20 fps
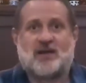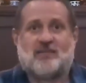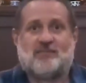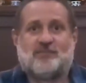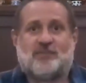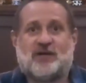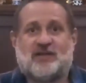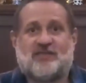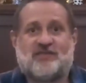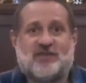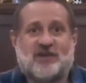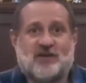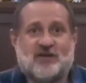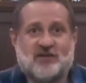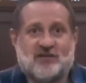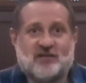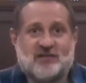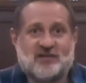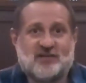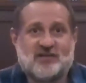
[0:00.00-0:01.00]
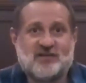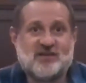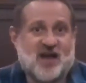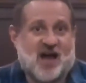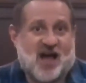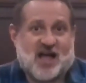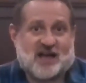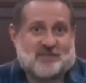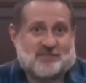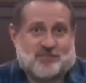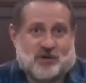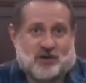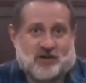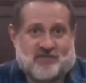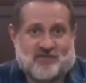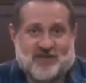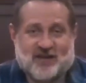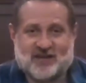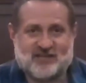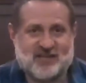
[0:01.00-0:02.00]
But if you're not
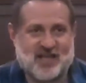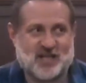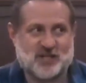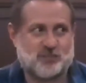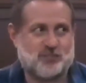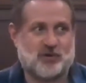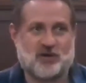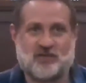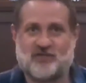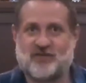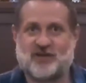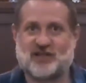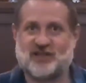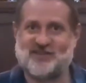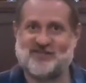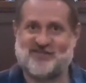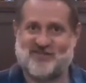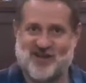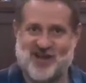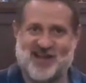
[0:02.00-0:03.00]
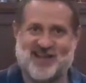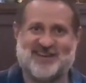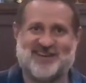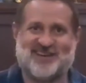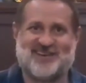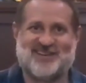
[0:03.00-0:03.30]
perfect, that's perfectly fine.